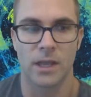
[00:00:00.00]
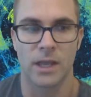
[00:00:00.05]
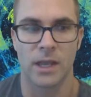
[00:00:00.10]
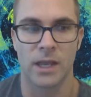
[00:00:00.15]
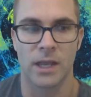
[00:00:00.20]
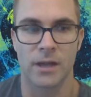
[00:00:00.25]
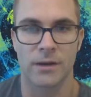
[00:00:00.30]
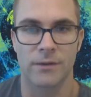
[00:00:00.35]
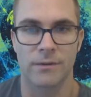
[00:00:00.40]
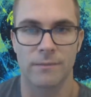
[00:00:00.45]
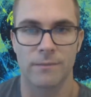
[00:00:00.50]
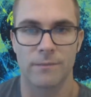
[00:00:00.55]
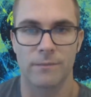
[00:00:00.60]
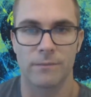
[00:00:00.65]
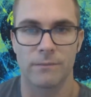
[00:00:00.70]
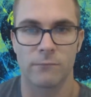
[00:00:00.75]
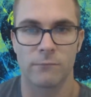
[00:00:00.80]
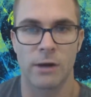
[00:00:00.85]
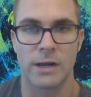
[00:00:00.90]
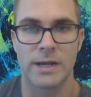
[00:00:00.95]
And
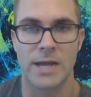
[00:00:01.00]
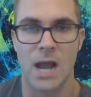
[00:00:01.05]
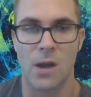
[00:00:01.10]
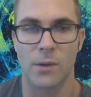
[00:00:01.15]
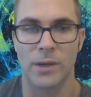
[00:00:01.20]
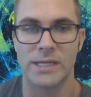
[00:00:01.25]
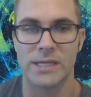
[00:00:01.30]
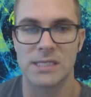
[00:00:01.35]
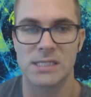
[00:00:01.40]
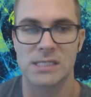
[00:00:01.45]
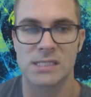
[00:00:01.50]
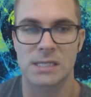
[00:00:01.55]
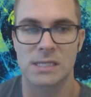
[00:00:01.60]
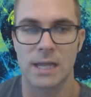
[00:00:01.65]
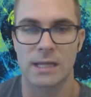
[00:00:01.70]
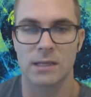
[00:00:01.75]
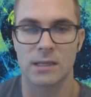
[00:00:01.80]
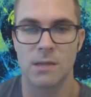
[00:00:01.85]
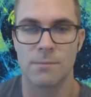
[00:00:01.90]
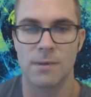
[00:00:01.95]
right now, he's
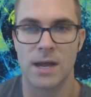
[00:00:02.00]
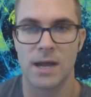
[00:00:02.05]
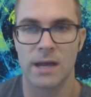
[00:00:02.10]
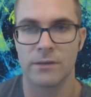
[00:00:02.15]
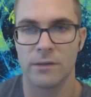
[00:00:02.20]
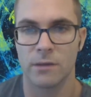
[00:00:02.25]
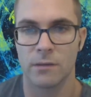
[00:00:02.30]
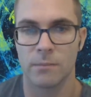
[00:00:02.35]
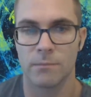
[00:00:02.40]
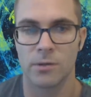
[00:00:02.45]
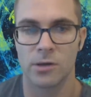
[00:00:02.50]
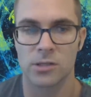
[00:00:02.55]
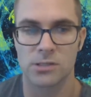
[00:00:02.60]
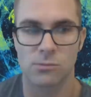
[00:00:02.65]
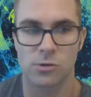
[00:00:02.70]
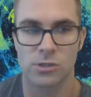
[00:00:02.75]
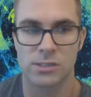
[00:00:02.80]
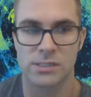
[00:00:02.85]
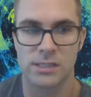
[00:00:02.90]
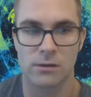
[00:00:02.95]
slightly behind the
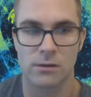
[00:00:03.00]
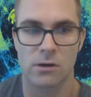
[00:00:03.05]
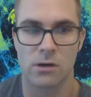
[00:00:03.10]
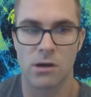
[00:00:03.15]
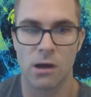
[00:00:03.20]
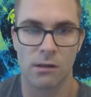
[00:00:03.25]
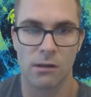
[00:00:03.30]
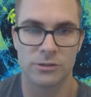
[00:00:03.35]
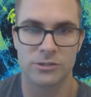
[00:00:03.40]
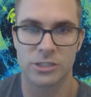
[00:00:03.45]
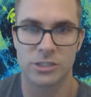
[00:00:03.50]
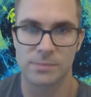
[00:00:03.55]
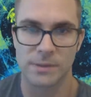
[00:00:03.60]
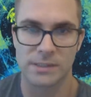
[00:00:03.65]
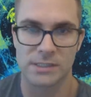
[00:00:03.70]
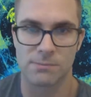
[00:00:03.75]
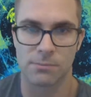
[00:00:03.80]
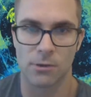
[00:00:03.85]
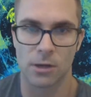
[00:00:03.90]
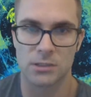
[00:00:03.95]
Baltimore signal callers just
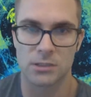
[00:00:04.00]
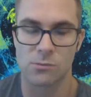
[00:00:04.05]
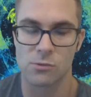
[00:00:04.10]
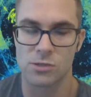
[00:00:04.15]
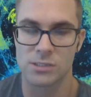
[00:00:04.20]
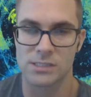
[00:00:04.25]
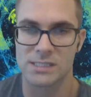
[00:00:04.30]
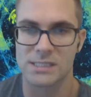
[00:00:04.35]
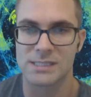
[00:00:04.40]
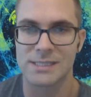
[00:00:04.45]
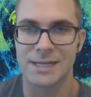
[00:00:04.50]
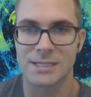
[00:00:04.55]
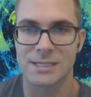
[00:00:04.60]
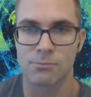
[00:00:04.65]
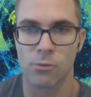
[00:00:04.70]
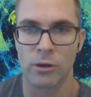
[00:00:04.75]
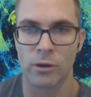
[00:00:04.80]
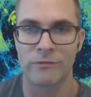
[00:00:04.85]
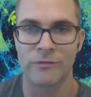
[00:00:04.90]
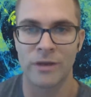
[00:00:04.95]
because Baltimore's a six
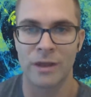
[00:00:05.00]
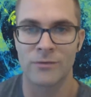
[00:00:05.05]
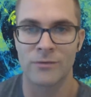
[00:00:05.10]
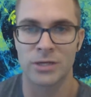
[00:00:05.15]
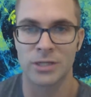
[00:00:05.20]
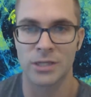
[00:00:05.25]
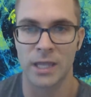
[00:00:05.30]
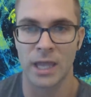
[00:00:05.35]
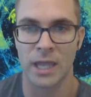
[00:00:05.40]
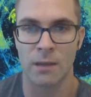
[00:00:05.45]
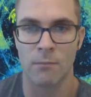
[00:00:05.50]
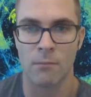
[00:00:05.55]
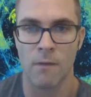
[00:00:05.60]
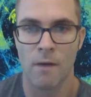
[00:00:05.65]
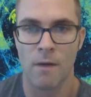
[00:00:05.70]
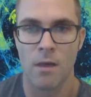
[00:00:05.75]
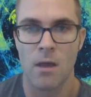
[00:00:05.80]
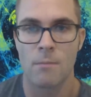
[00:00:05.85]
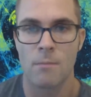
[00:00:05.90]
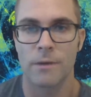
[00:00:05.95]
point favorite in the game.
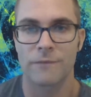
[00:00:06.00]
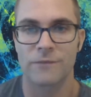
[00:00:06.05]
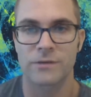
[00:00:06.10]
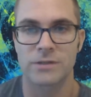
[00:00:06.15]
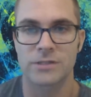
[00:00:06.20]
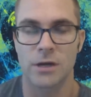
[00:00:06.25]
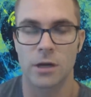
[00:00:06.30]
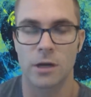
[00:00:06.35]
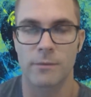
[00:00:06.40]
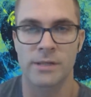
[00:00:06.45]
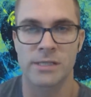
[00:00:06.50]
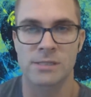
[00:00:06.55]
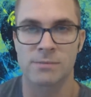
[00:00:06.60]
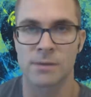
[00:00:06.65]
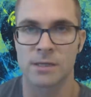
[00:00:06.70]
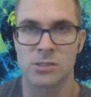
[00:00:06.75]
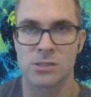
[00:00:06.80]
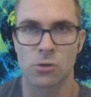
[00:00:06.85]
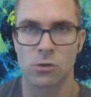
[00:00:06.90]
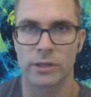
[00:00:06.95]
But for tournaments,
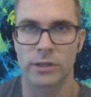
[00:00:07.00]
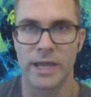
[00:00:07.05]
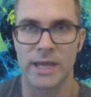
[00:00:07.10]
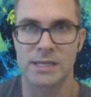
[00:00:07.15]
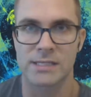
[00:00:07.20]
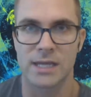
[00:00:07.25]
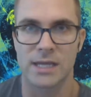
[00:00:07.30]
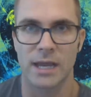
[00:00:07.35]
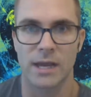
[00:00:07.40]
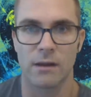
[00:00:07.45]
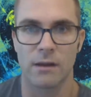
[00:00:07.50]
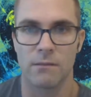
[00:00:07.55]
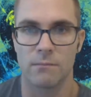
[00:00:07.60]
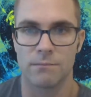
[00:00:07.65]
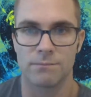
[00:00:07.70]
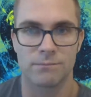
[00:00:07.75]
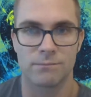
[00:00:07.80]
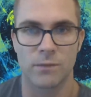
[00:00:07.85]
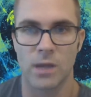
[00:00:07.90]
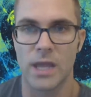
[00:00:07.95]
McSorley has
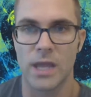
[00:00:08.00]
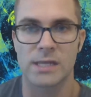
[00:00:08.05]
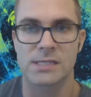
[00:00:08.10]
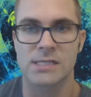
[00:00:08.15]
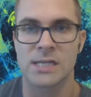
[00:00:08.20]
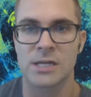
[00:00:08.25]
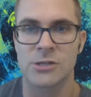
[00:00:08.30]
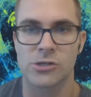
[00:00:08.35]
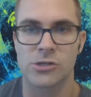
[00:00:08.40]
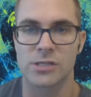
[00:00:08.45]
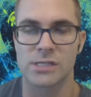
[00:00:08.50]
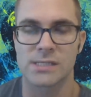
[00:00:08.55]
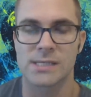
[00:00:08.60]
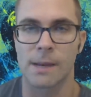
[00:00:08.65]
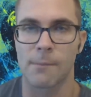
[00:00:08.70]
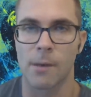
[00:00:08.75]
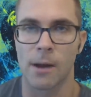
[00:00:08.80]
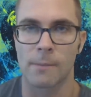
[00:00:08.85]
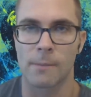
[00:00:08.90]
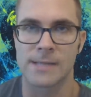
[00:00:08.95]
essentially the
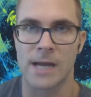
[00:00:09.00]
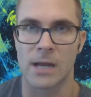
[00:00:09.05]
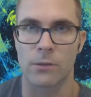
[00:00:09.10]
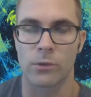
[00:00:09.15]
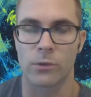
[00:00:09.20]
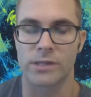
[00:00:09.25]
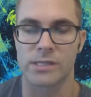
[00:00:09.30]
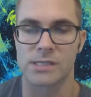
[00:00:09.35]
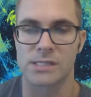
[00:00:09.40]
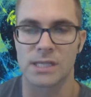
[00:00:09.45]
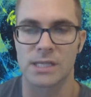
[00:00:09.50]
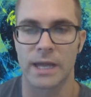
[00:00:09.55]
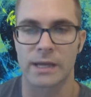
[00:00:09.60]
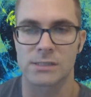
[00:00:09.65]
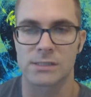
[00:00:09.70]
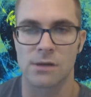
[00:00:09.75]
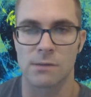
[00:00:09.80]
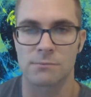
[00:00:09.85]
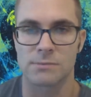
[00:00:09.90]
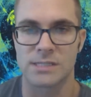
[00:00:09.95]
same upside with his
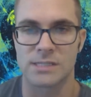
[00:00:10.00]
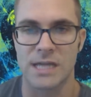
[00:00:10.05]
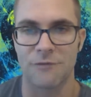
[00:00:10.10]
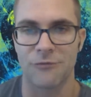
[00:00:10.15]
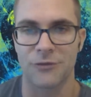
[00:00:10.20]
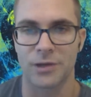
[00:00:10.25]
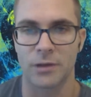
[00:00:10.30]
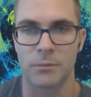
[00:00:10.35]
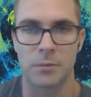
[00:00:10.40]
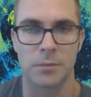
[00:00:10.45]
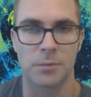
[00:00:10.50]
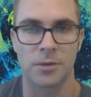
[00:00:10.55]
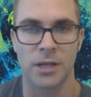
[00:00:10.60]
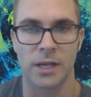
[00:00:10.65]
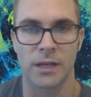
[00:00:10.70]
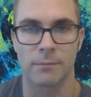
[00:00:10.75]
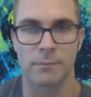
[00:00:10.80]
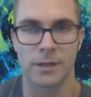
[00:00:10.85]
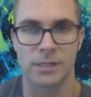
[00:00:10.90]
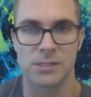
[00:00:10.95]
legs. So I'm definitely going to be
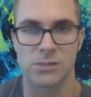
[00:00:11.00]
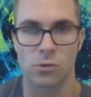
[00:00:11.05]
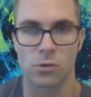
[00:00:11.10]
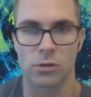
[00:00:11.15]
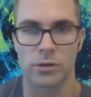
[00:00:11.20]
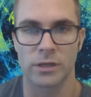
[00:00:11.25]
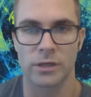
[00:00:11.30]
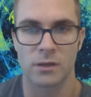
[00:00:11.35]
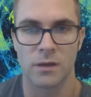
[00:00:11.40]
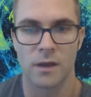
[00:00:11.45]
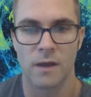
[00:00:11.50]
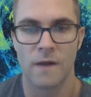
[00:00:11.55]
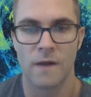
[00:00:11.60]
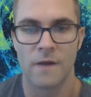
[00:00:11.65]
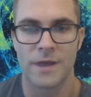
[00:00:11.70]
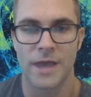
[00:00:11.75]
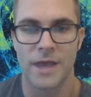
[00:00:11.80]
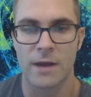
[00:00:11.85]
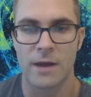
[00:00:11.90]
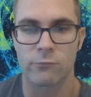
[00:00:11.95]
playing McSorley.
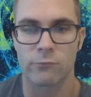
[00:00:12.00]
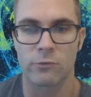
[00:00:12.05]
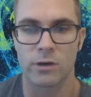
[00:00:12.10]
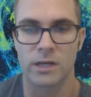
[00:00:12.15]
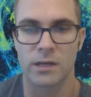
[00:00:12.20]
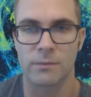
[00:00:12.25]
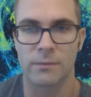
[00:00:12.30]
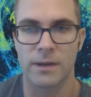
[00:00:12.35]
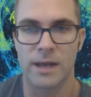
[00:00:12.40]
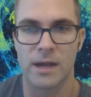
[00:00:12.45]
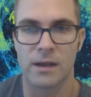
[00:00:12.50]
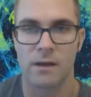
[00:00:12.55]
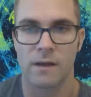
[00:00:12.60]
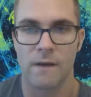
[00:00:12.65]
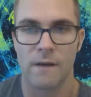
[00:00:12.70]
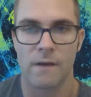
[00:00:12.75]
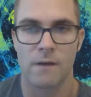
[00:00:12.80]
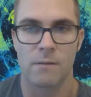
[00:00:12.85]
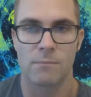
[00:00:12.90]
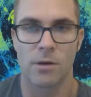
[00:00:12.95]
At running
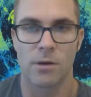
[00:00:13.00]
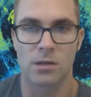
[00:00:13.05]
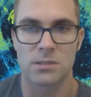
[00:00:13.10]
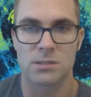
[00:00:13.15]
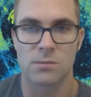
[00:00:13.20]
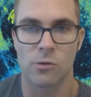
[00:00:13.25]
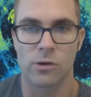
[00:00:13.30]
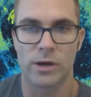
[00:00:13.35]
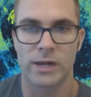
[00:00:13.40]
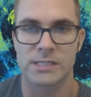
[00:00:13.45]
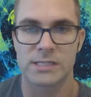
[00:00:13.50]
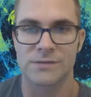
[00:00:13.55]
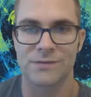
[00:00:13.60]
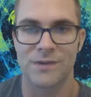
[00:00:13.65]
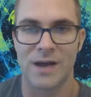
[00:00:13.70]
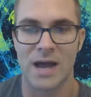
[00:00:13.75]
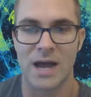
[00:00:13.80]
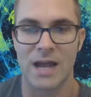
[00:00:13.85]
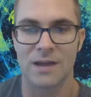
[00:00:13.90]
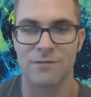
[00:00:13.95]
back, Baltimore has
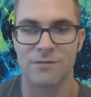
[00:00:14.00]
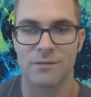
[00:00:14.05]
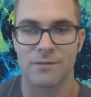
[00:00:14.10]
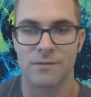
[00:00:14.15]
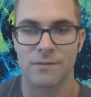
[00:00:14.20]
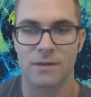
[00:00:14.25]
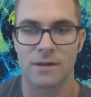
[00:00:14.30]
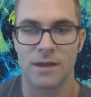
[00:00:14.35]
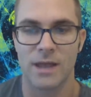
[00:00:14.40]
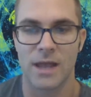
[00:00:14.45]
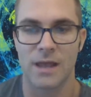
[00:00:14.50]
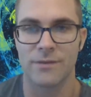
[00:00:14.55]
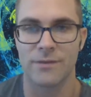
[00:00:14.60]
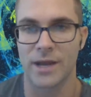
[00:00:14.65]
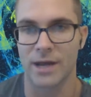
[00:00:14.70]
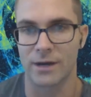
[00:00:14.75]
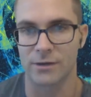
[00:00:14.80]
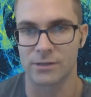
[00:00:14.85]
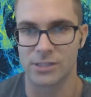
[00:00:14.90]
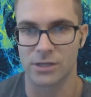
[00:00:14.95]
five and then
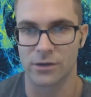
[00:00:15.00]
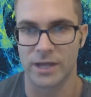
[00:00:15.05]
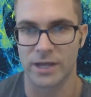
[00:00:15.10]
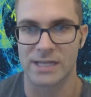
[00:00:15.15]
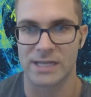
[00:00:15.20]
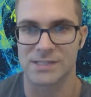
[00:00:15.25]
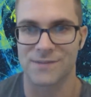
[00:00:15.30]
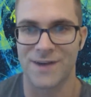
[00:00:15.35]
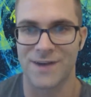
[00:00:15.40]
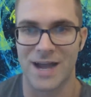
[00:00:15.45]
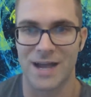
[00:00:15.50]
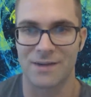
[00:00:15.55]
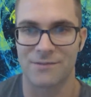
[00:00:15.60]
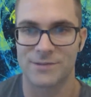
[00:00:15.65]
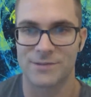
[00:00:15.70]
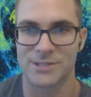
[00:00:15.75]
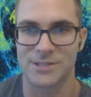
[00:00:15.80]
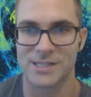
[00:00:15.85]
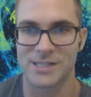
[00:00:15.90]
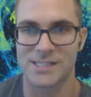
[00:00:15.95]
Arizona has five.
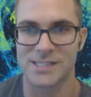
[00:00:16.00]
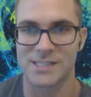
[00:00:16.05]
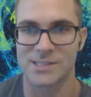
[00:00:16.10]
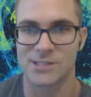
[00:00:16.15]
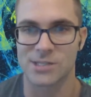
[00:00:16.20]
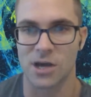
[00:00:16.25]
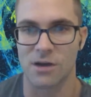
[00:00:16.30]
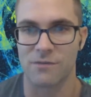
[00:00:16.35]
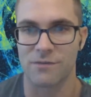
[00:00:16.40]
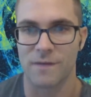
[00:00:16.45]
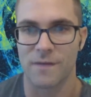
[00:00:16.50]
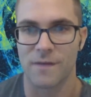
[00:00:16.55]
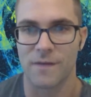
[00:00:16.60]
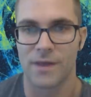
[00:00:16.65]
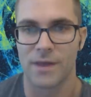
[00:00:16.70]
So this is tough.